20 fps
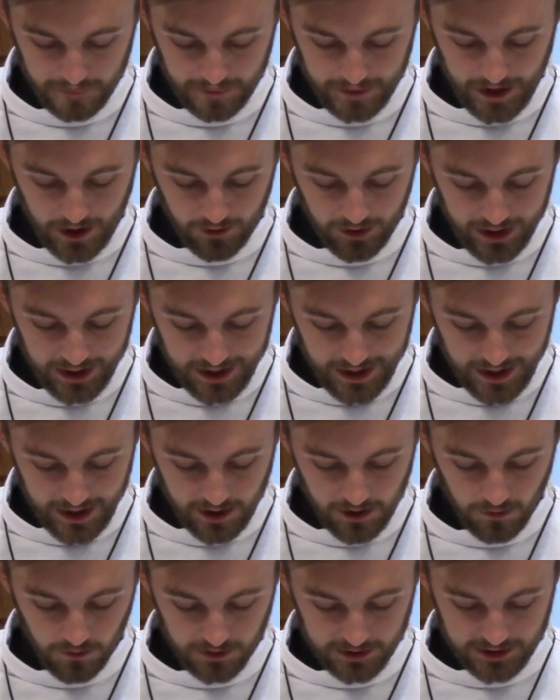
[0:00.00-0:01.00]
Now
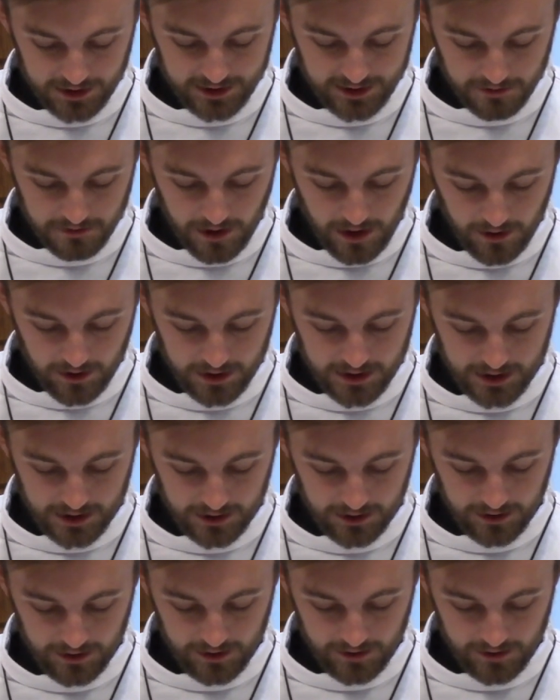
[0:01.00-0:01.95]
he was a Samaritan.